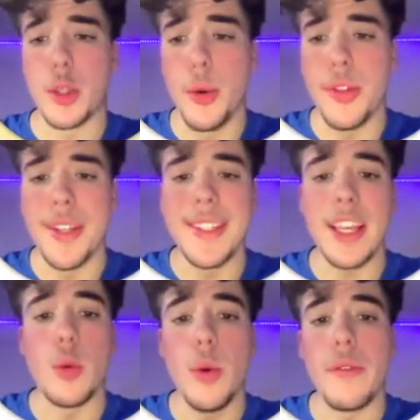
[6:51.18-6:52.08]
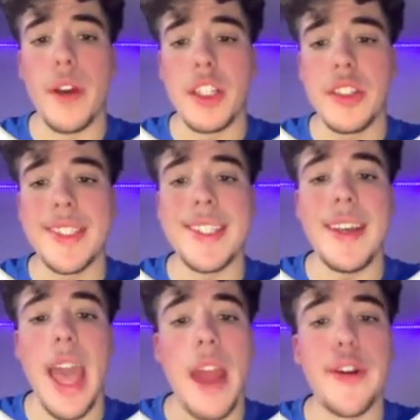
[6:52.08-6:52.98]
is that you will eventually see
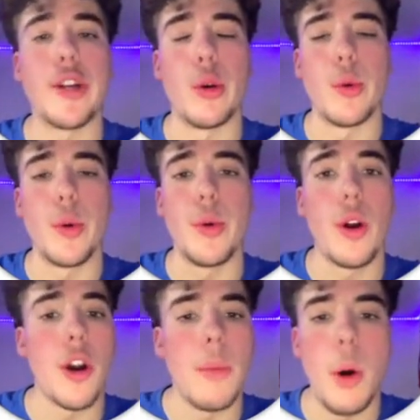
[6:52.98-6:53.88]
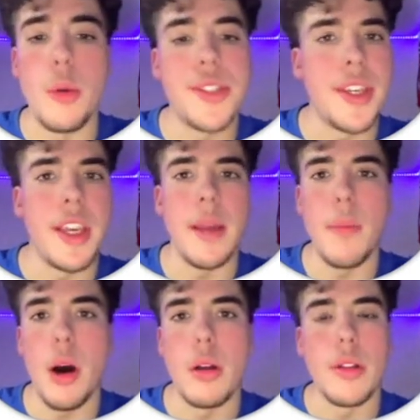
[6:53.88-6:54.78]
every guru, Hormozi,
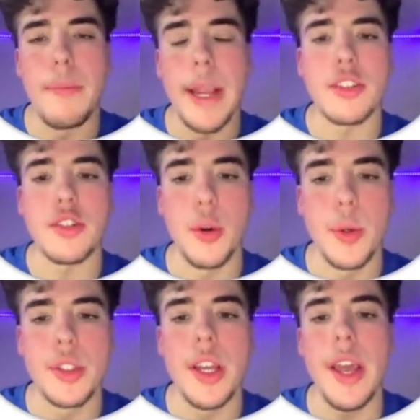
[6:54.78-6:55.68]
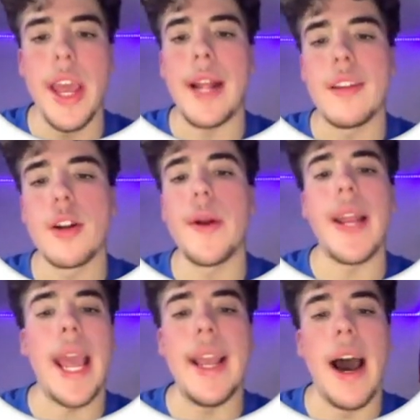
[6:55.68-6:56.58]
Iman, the biggest gurus, integrate
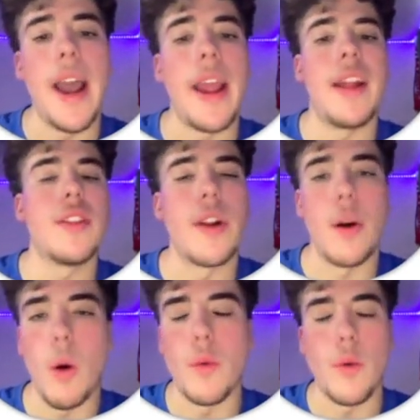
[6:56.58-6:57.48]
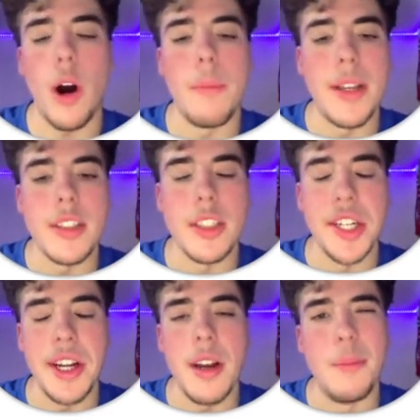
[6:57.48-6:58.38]
AI into their overall messaging.
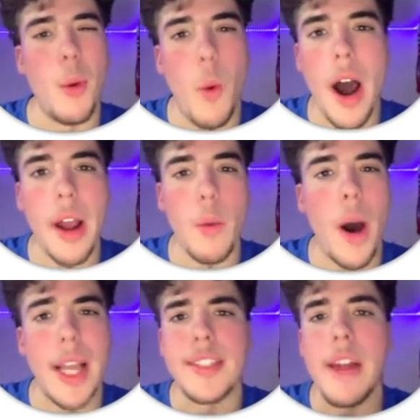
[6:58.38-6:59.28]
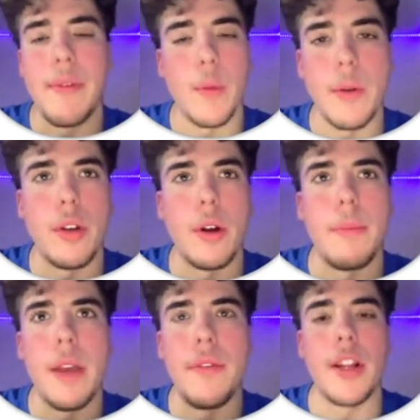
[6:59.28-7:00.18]
But why? Why is everyone
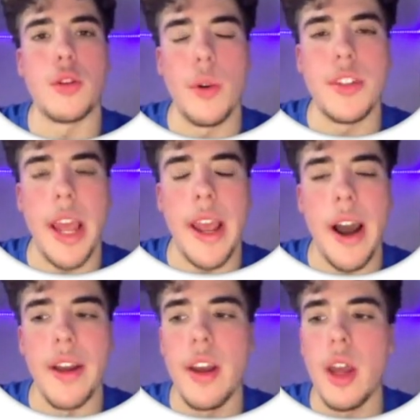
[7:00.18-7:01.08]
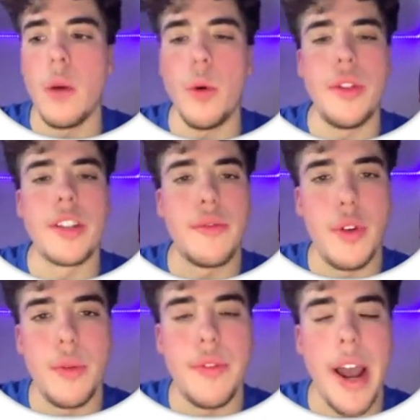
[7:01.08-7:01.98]
pivoting towards AI? Well, there's a
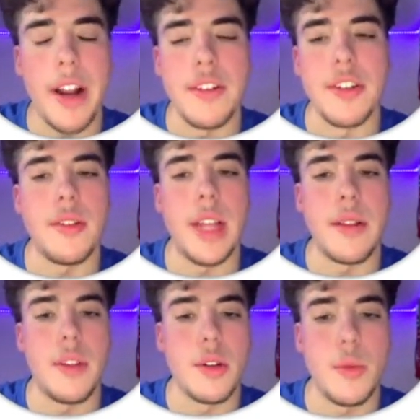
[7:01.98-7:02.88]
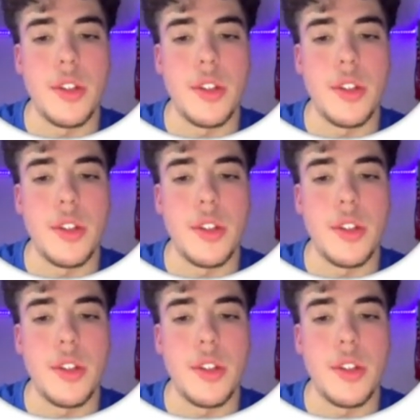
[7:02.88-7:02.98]
few factors. Like there's ones that we